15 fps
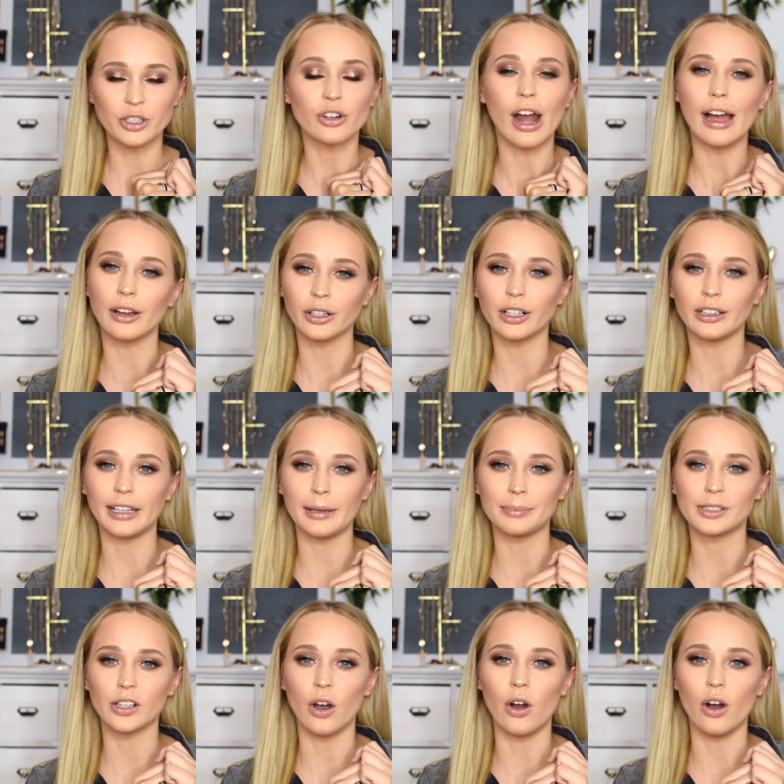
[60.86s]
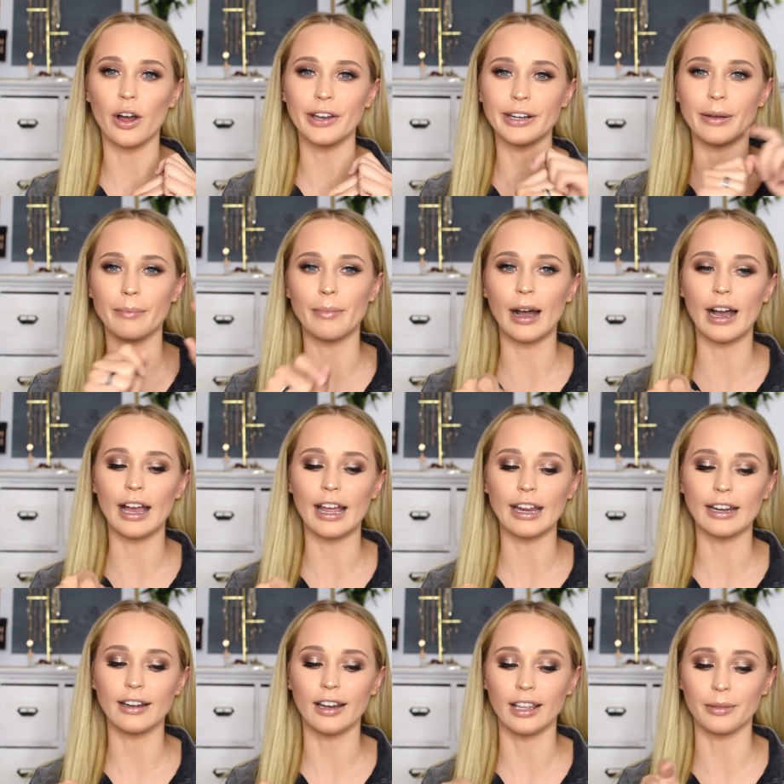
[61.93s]
try on clips on
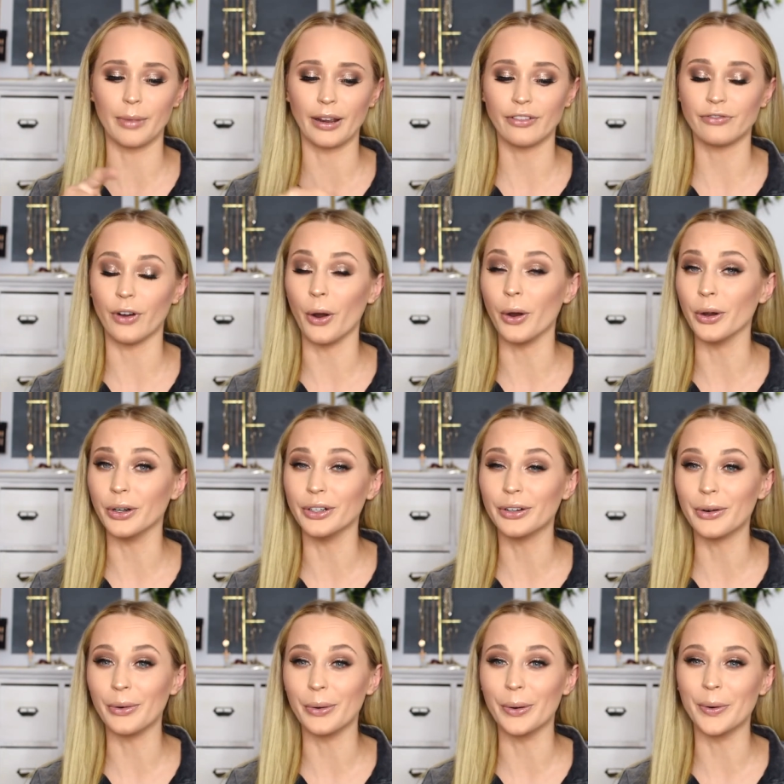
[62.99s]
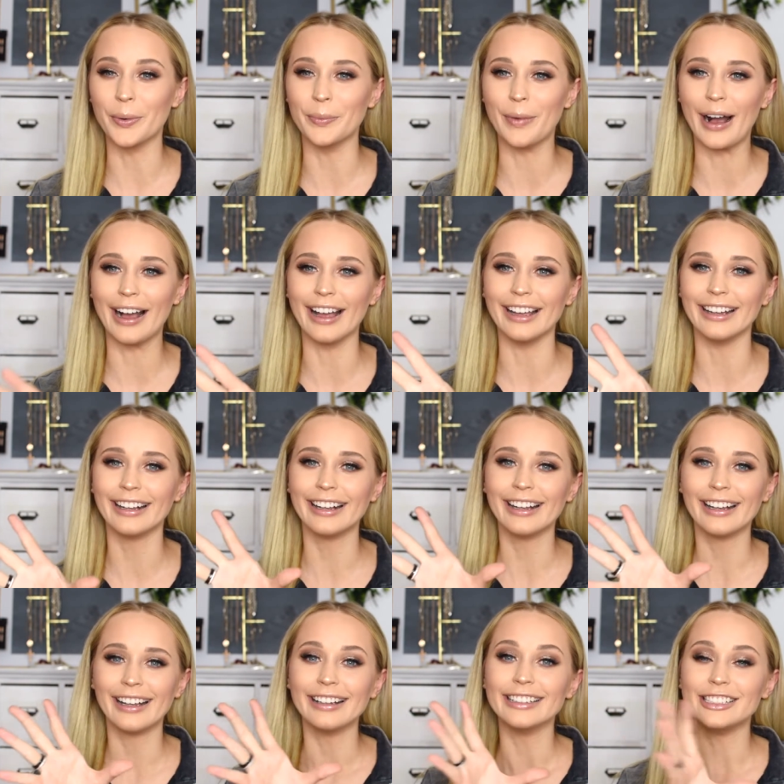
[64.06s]
my either my phone or my
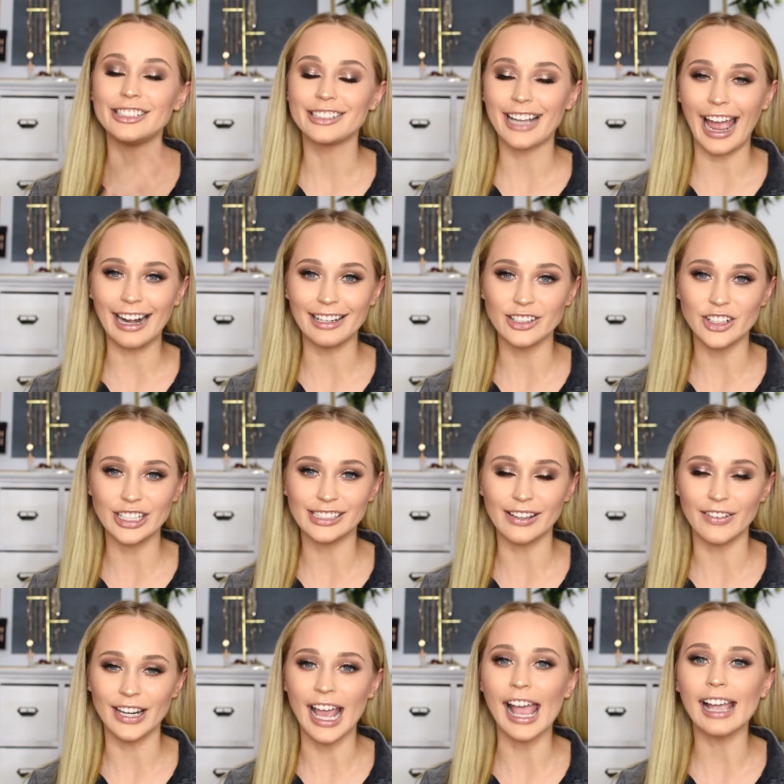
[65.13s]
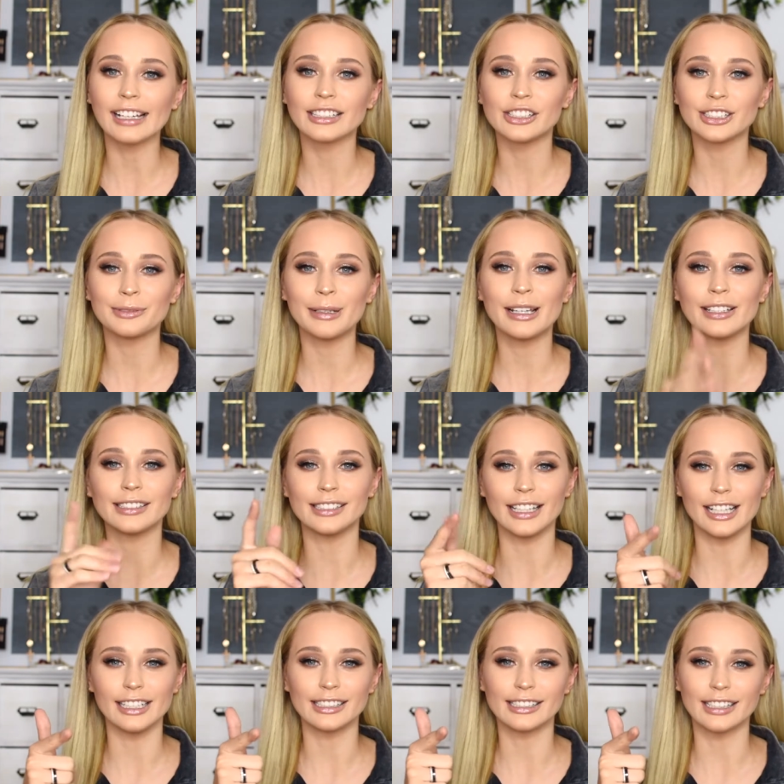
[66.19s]
Canon G7X just because
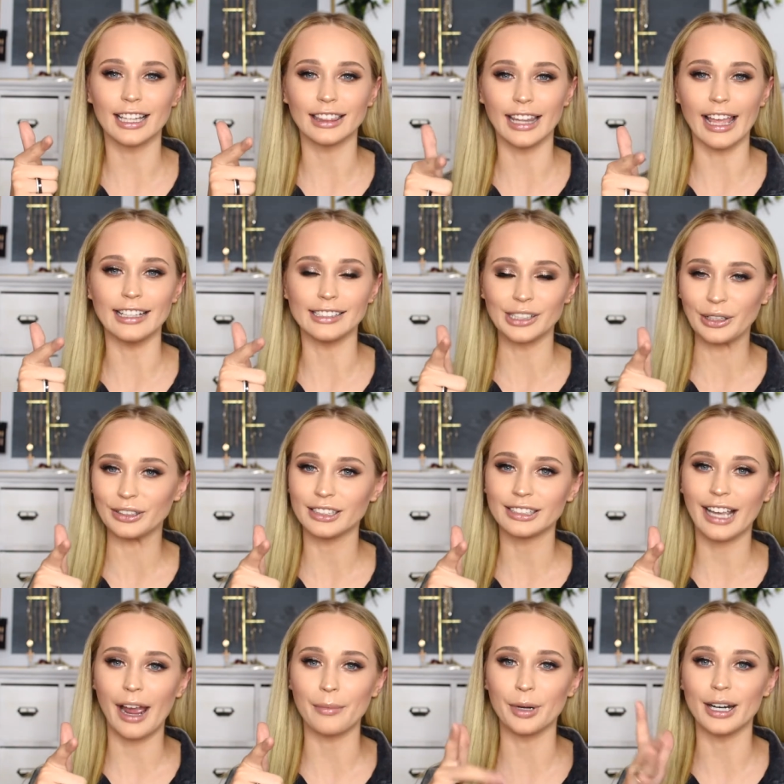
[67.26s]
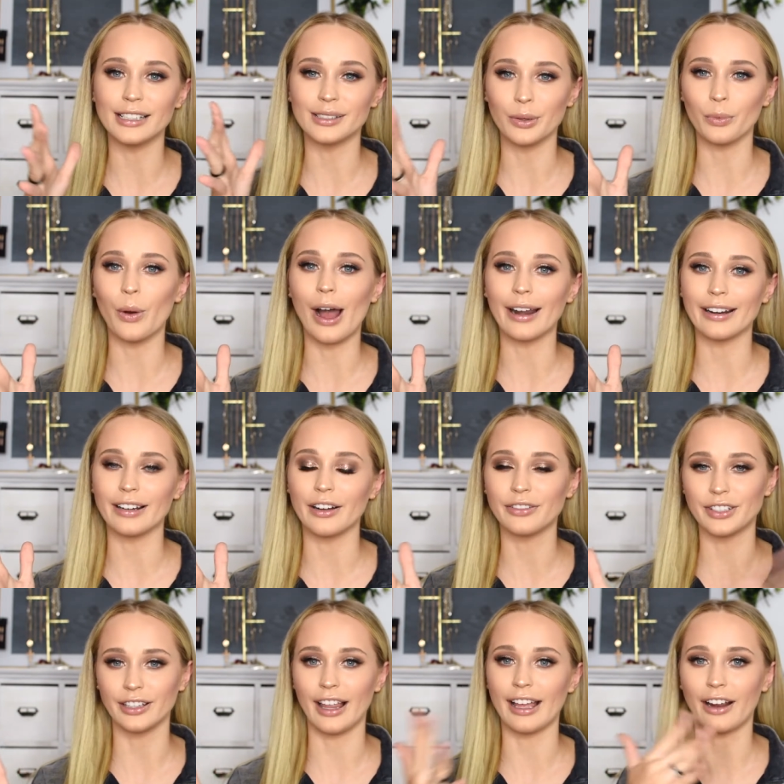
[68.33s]
this lens on this camera isn't wide enough
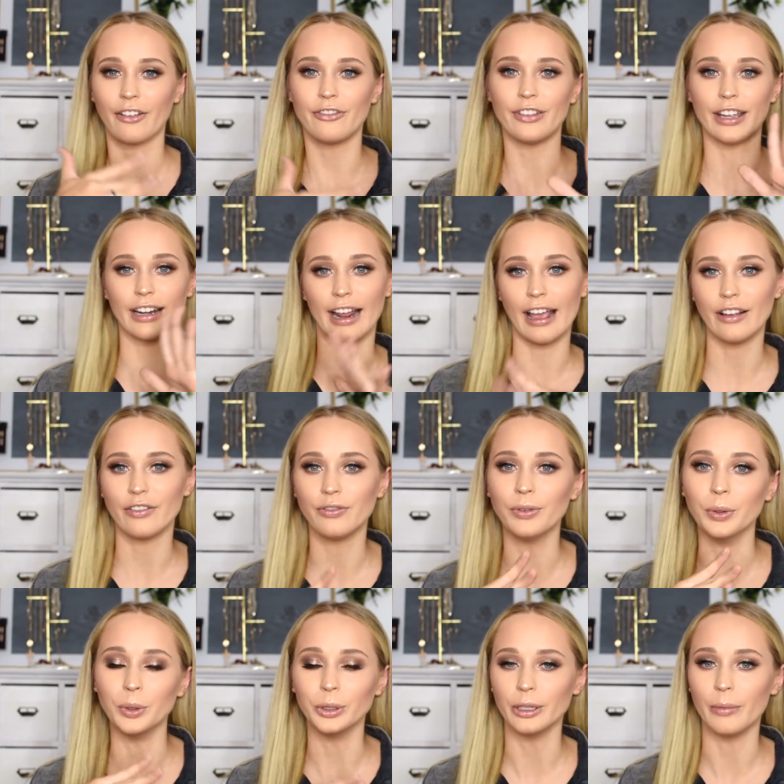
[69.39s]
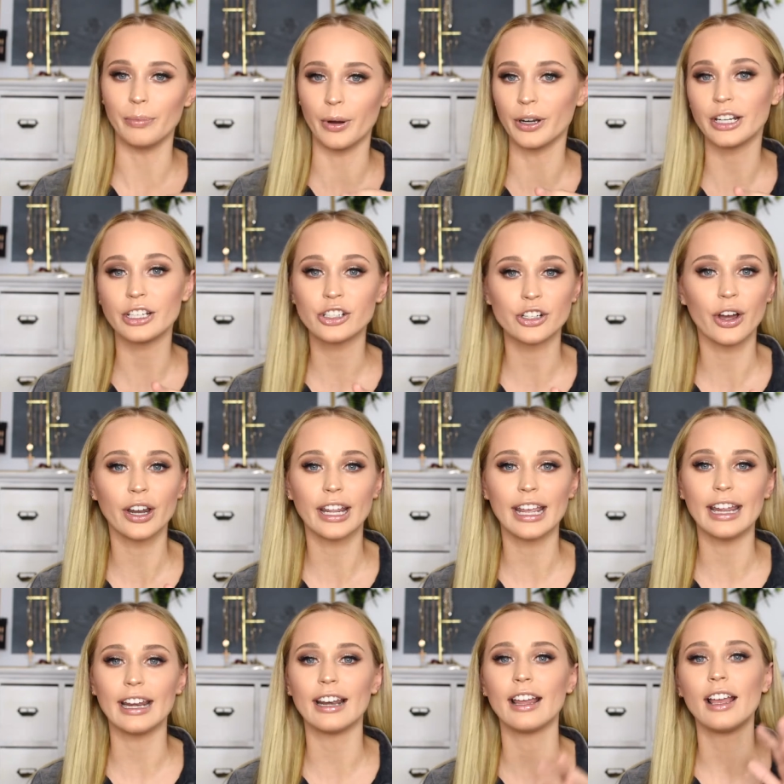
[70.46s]
to like fit a full body shot
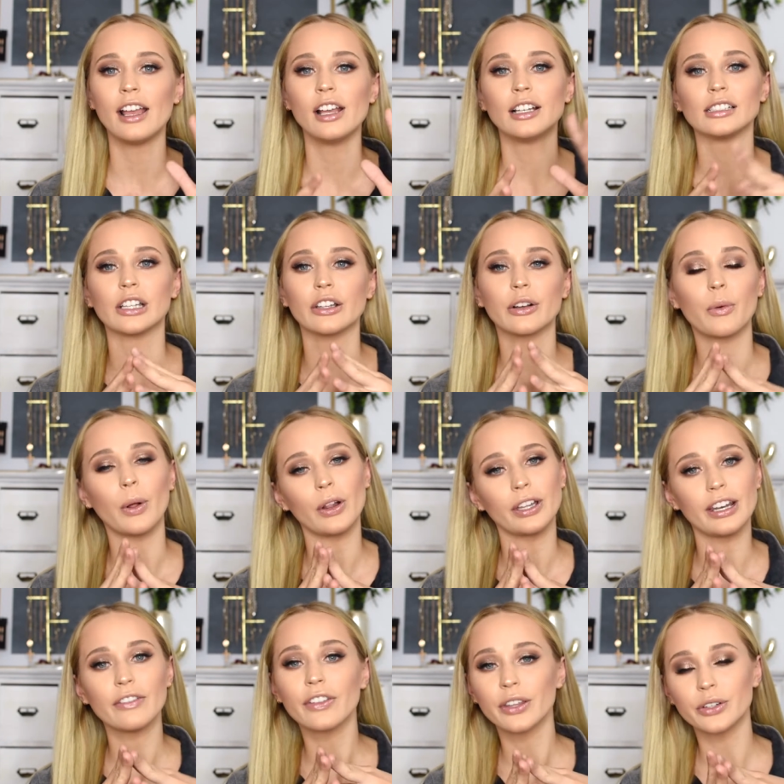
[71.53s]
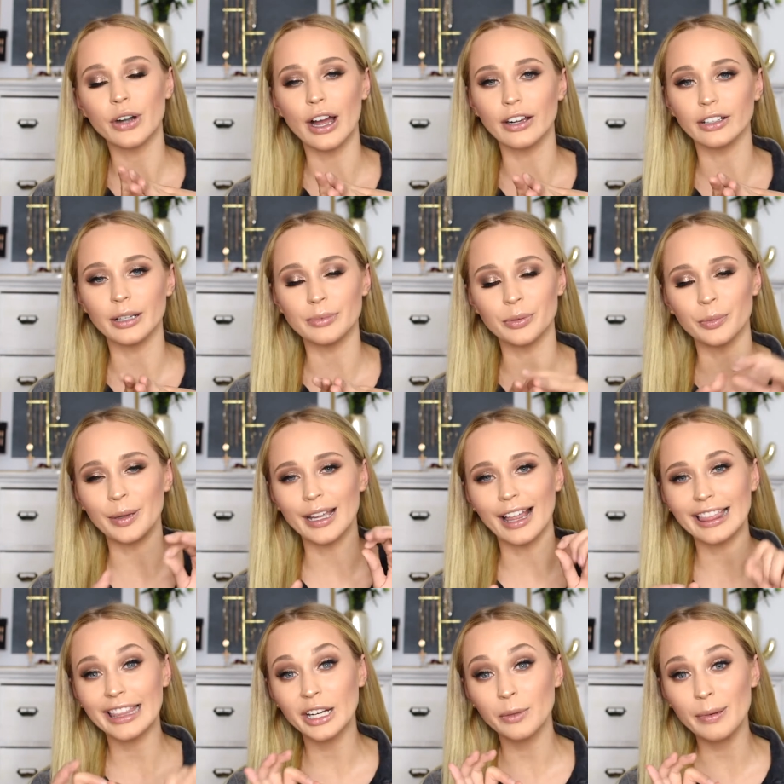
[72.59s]
in so the quality for the try on clips will be a
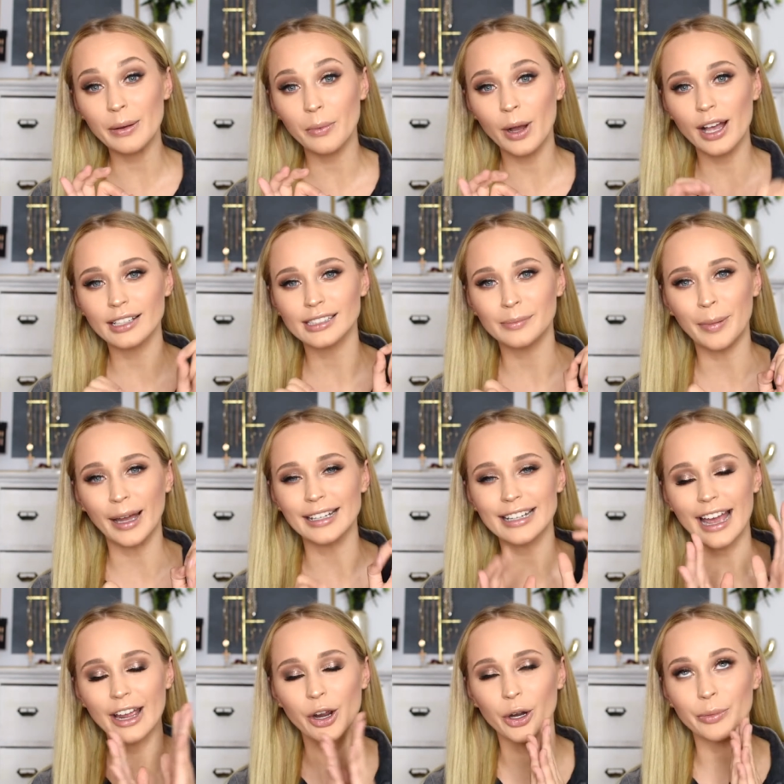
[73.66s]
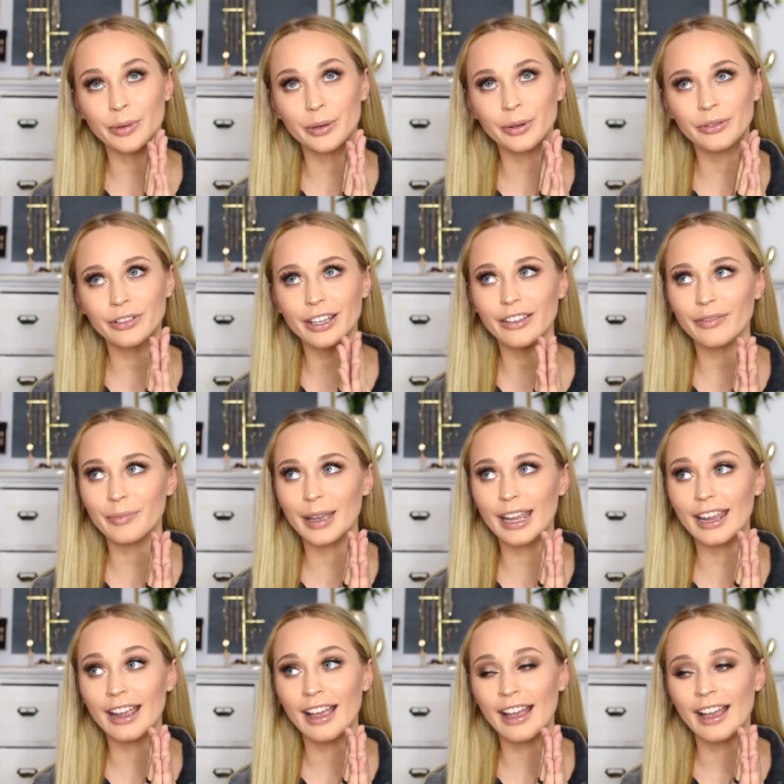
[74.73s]
little bit worse but I hope you will forgive
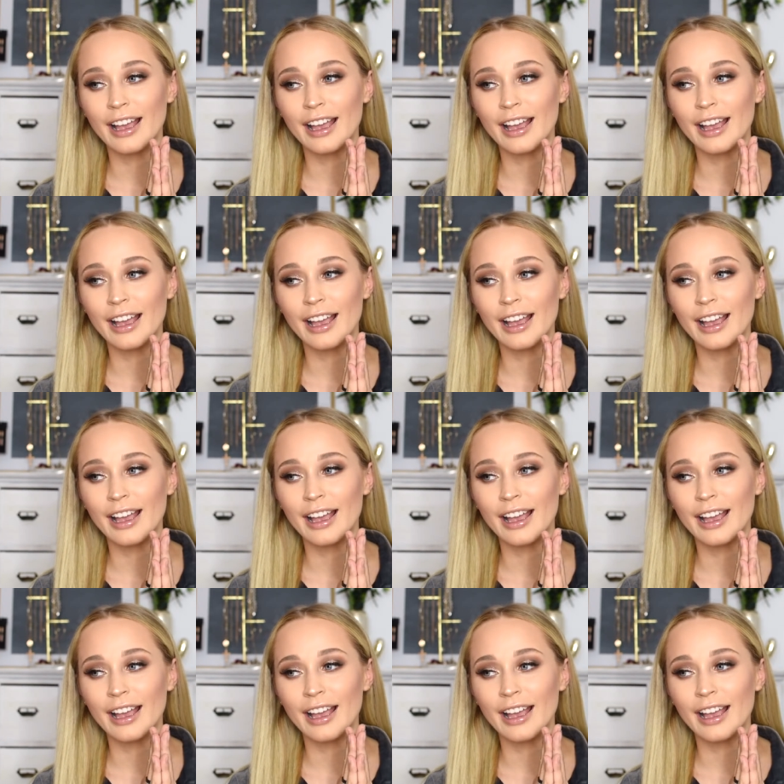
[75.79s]
me